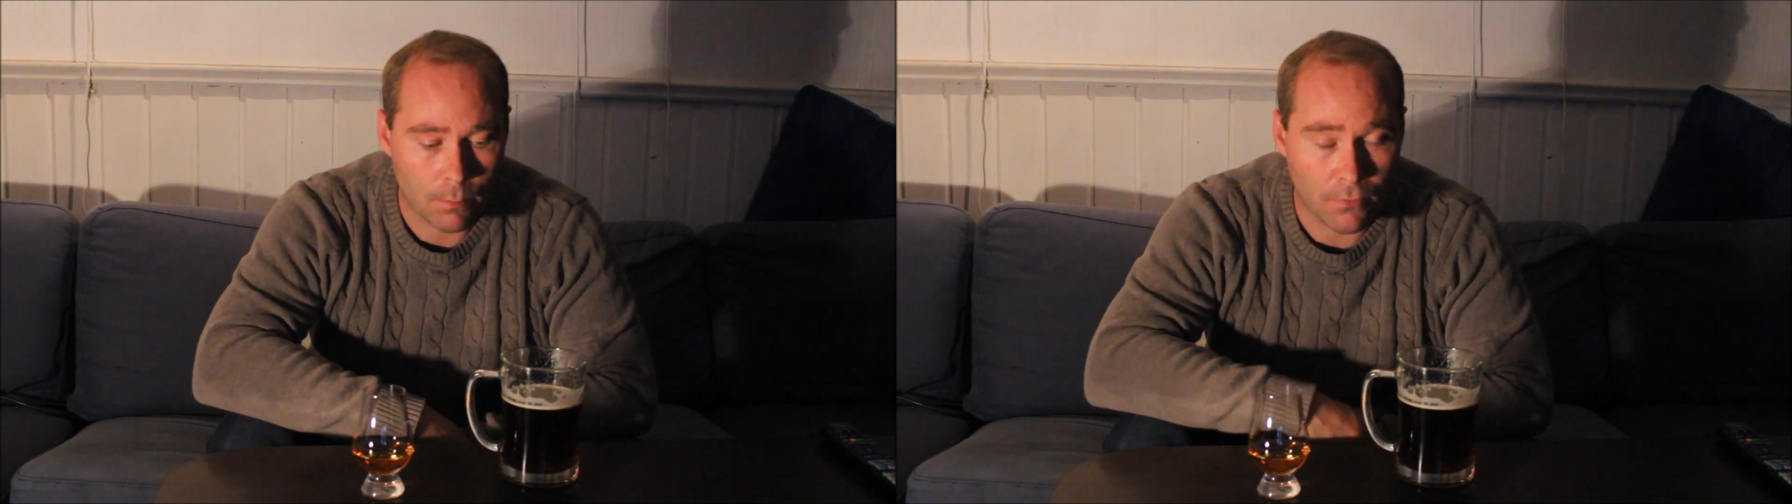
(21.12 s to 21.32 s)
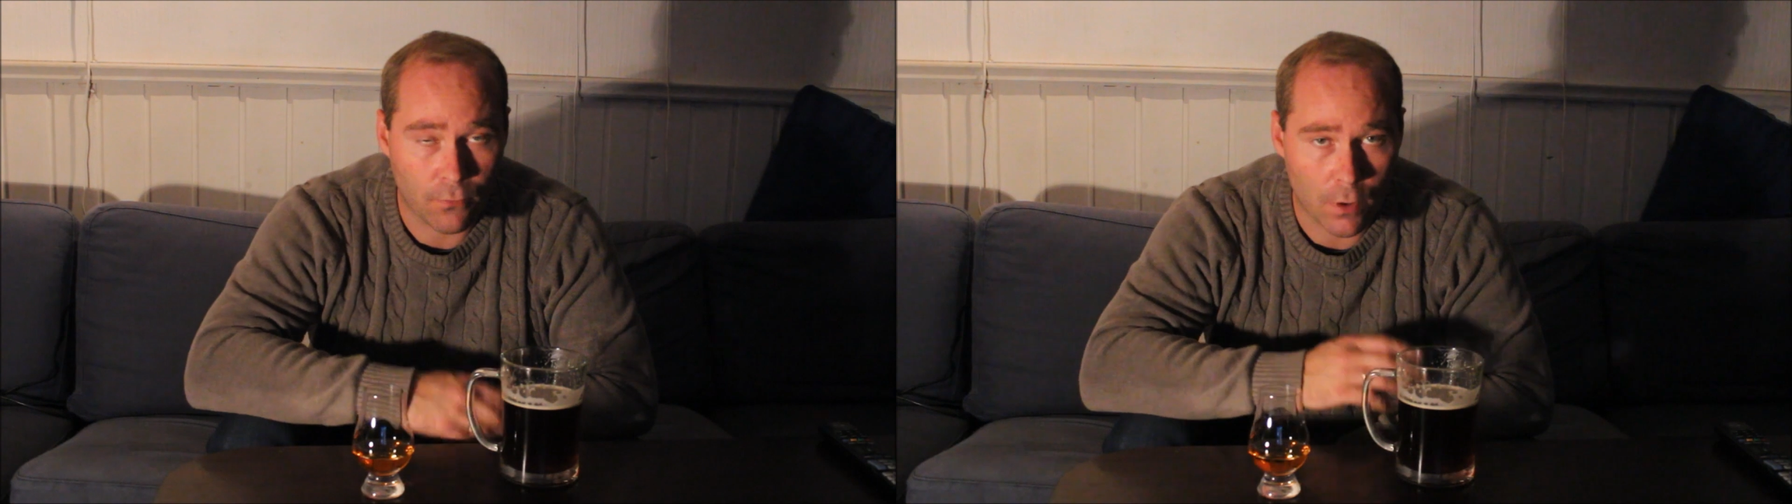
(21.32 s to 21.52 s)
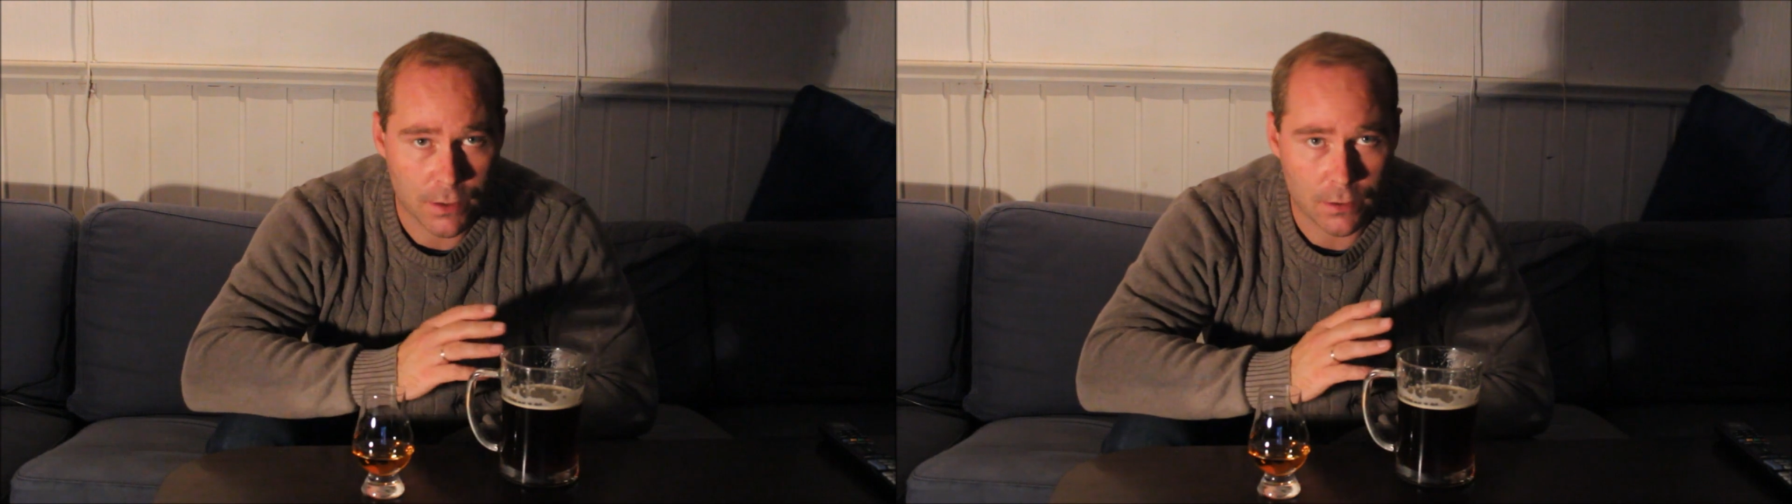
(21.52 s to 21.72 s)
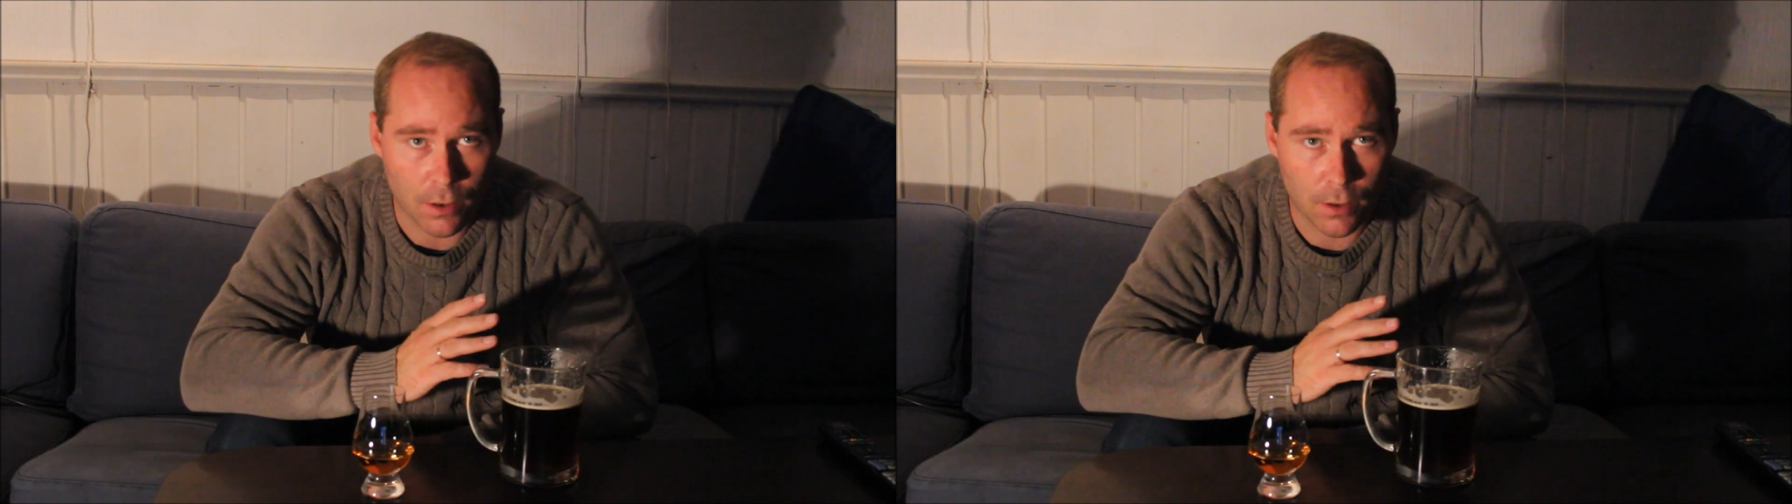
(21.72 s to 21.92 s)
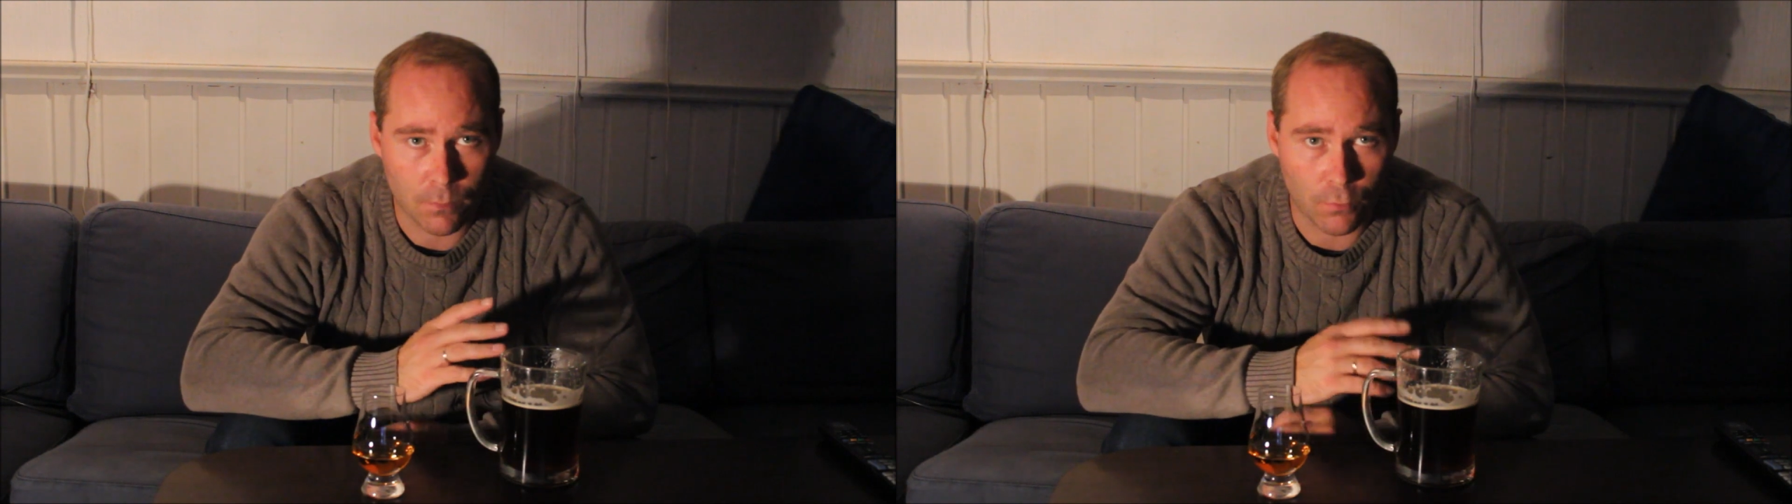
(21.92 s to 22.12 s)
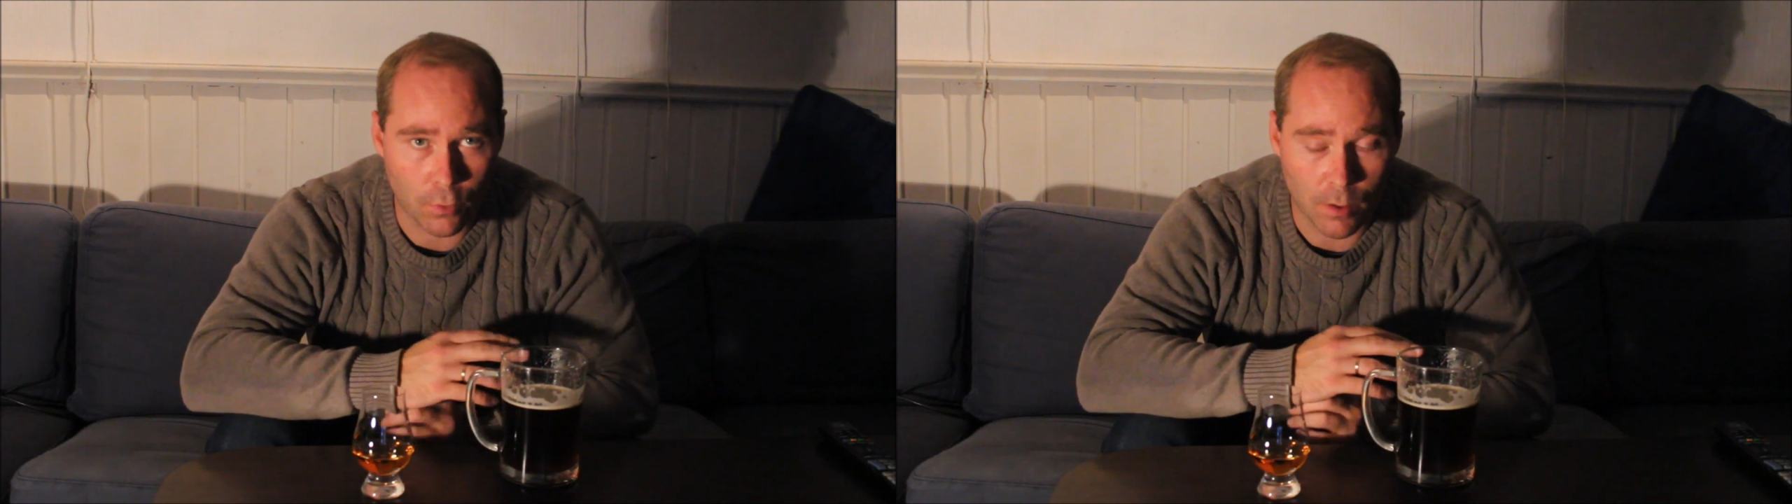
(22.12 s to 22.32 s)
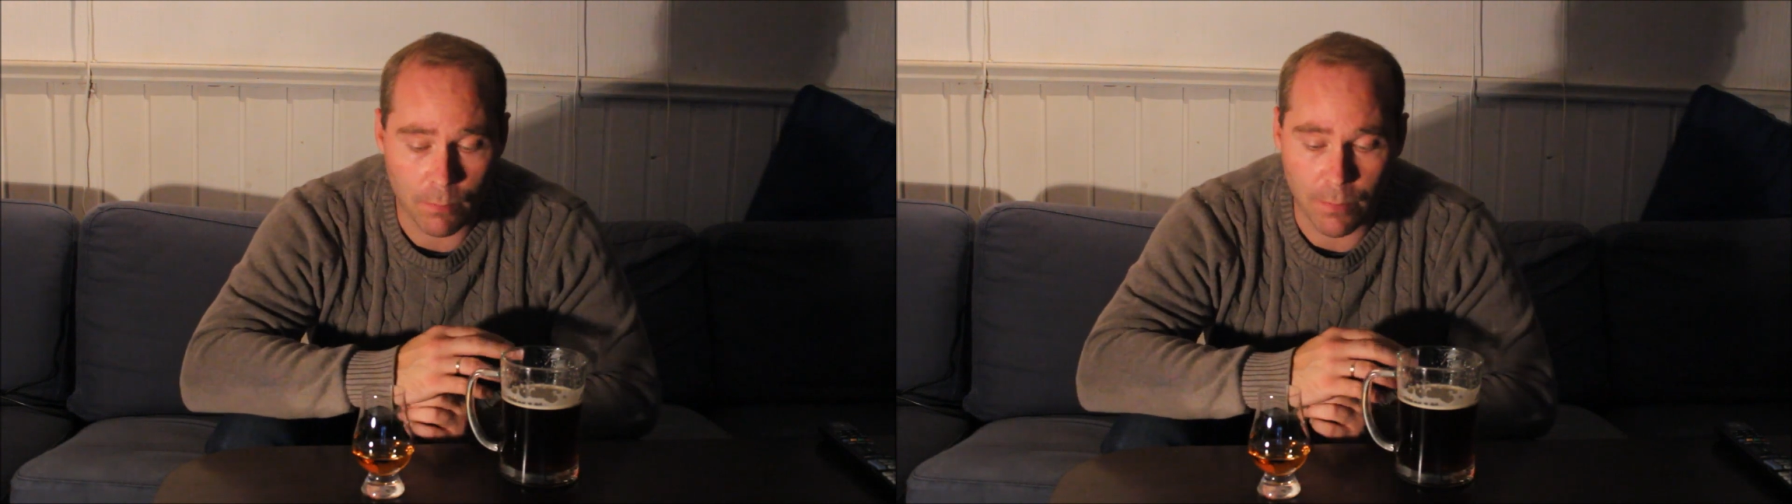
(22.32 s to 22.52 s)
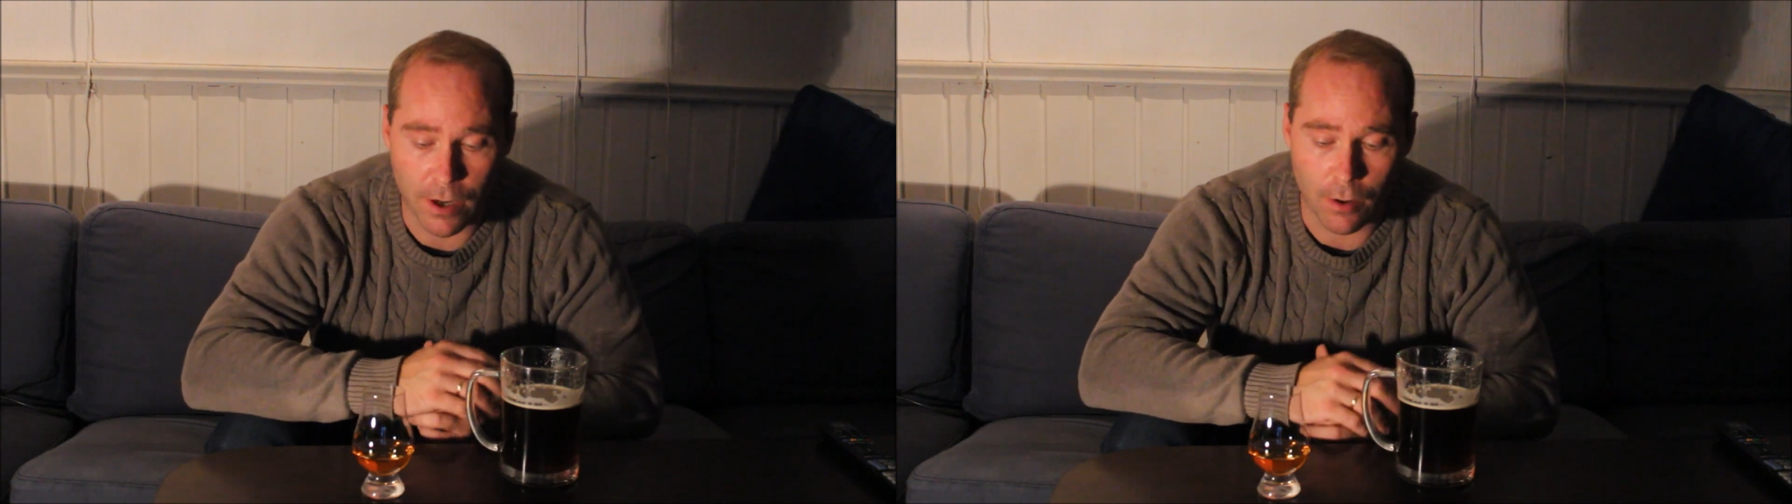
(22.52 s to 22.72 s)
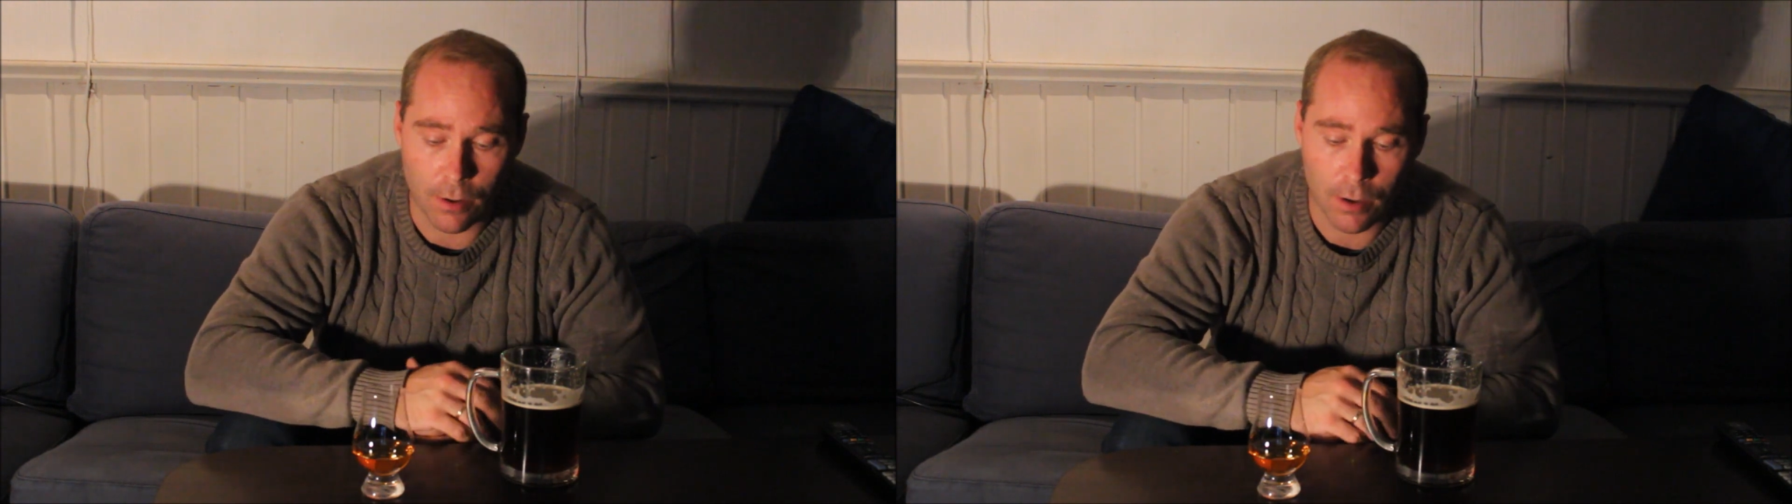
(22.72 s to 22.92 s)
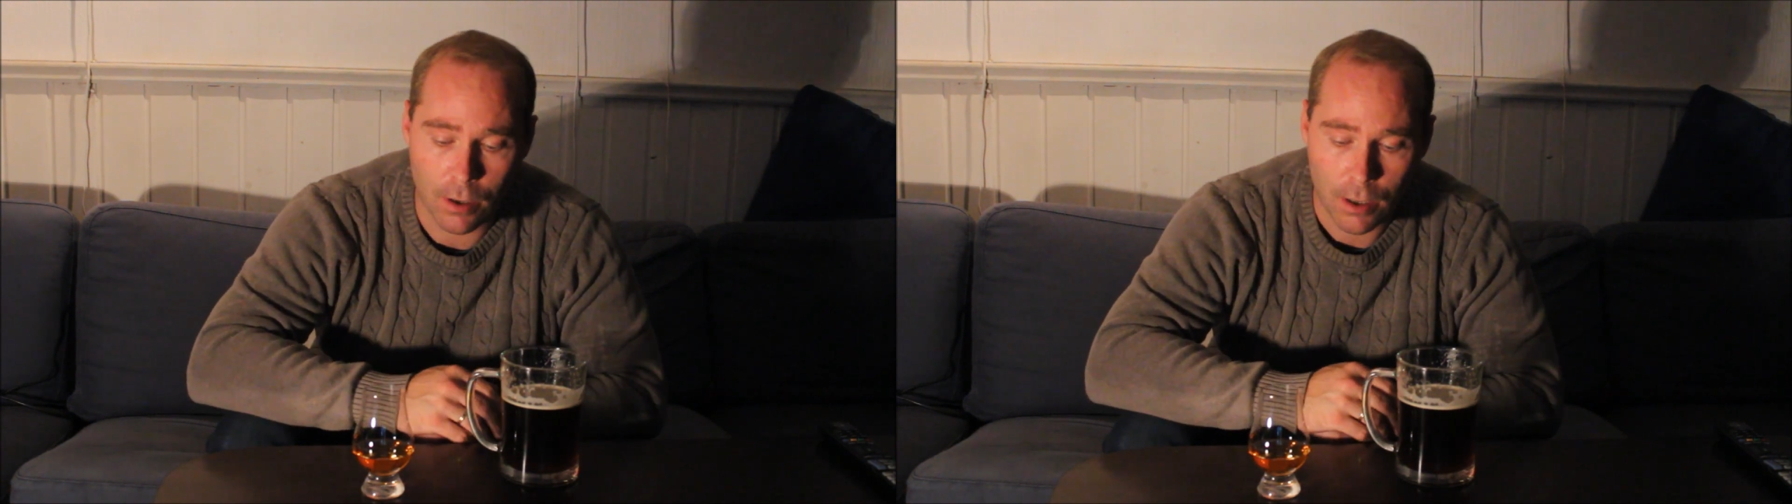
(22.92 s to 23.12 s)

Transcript: Before I started brewing beer,